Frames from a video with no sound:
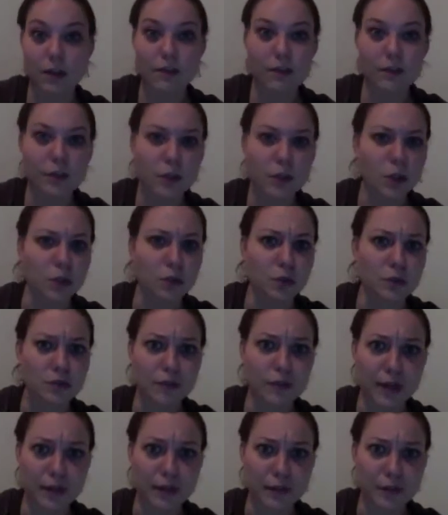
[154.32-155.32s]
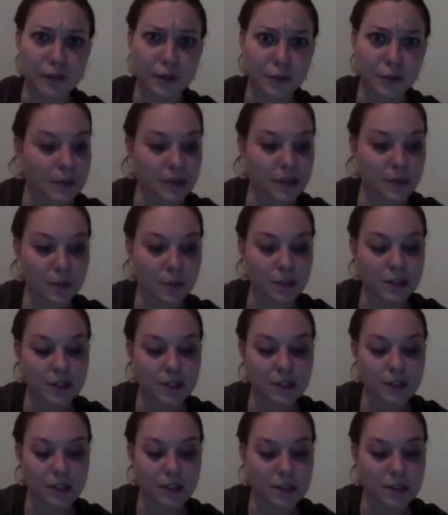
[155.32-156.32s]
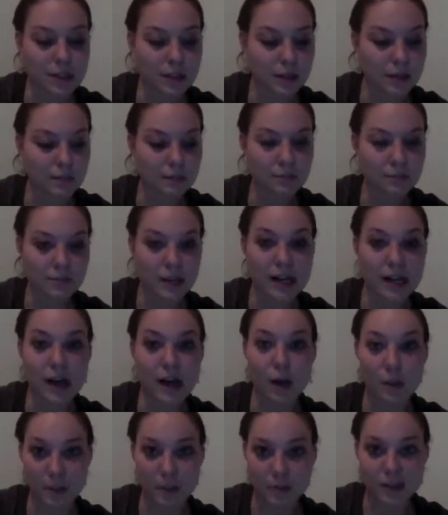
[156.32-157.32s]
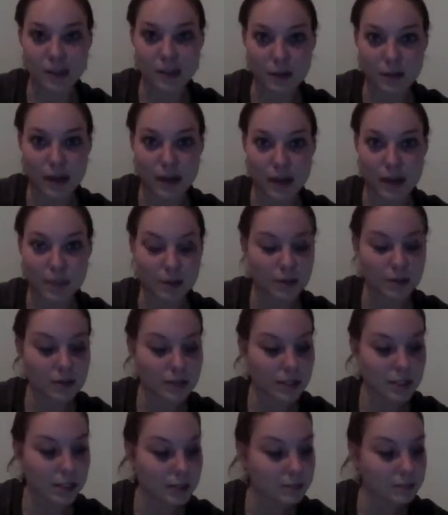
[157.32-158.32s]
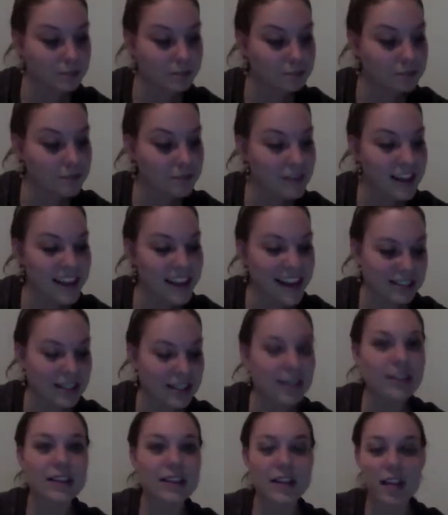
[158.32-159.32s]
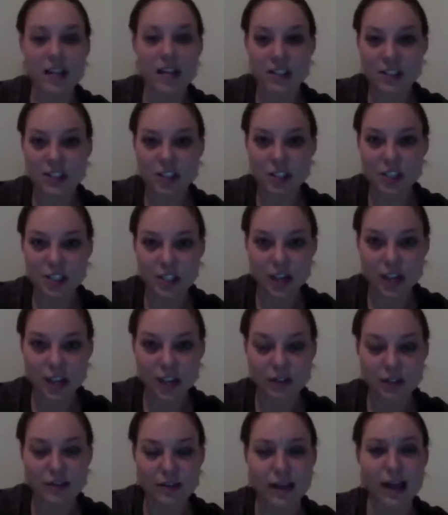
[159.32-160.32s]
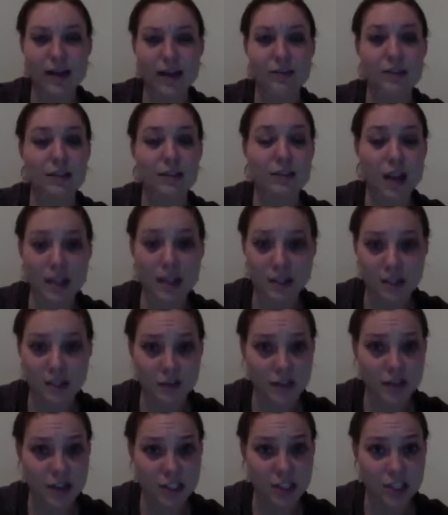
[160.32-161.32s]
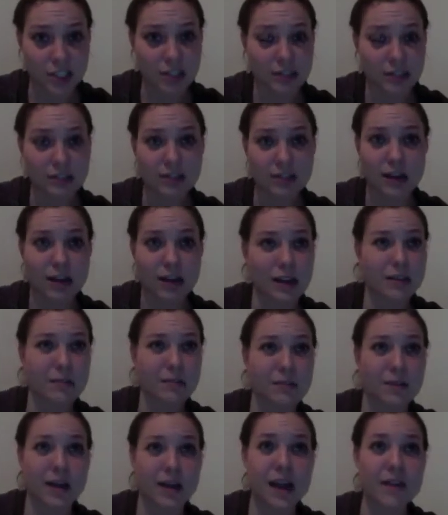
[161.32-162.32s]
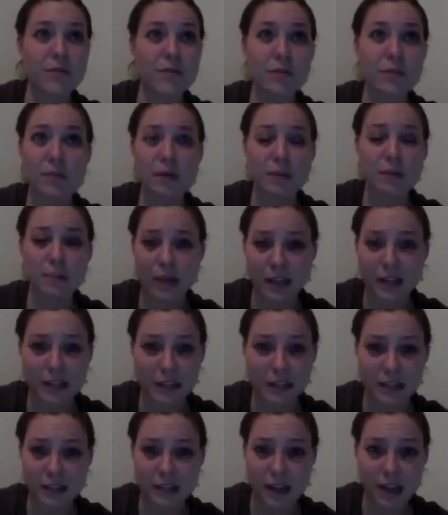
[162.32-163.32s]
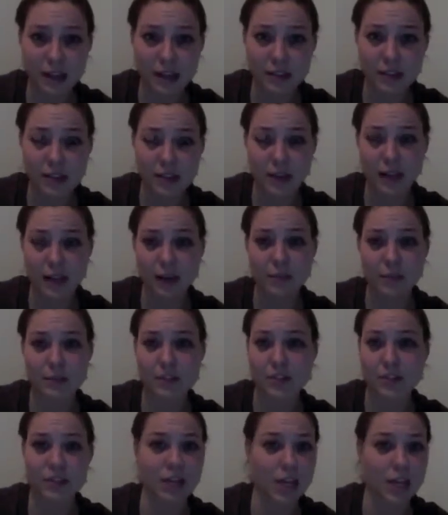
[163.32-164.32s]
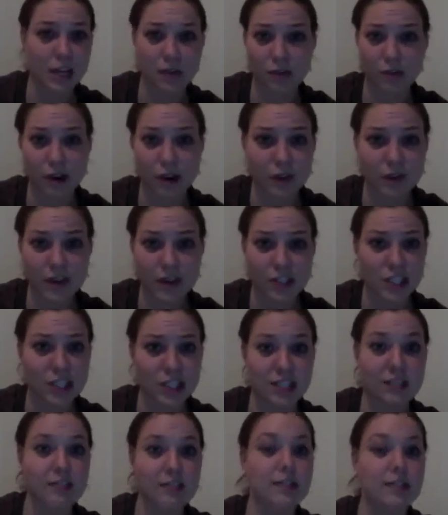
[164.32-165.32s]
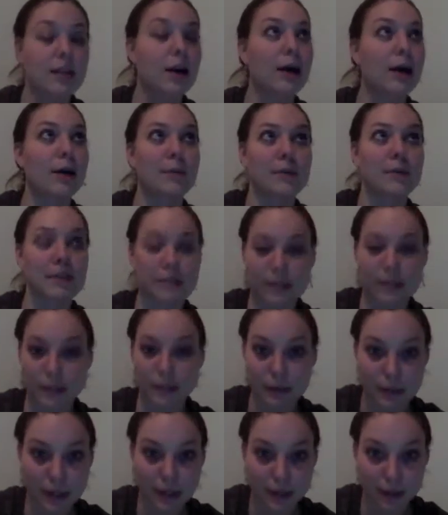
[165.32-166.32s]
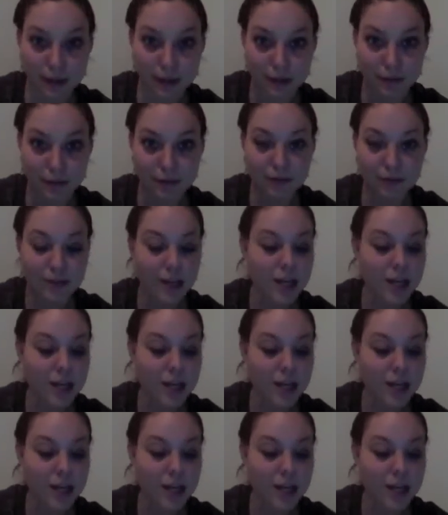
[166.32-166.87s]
Huge fan of fruit and what's in season. Right now I'm obsessed with apples still. Lunch, I love to have lots of veggies. I haven't been big into salads lately. I've been just taking raw veggies. Hummus, I love.